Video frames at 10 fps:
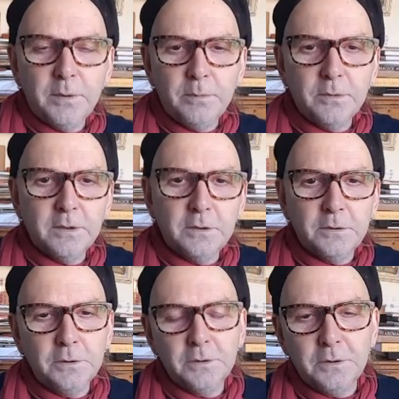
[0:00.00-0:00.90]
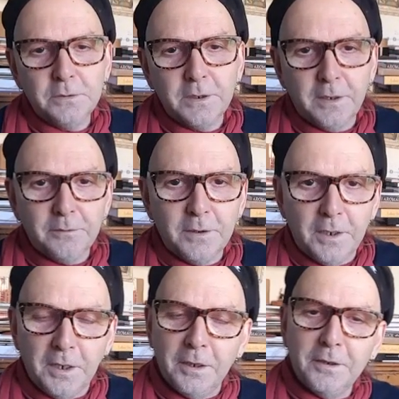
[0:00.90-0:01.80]
people couldn't go down
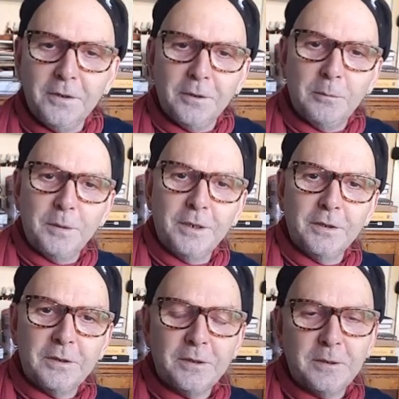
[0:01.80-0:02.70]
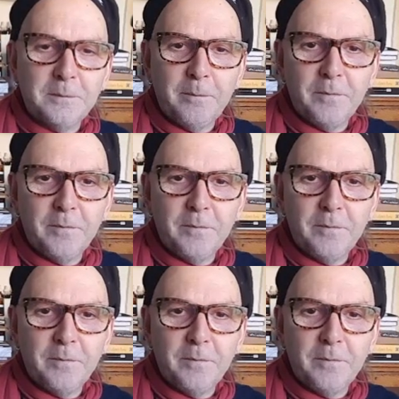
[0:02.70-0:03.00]
there, because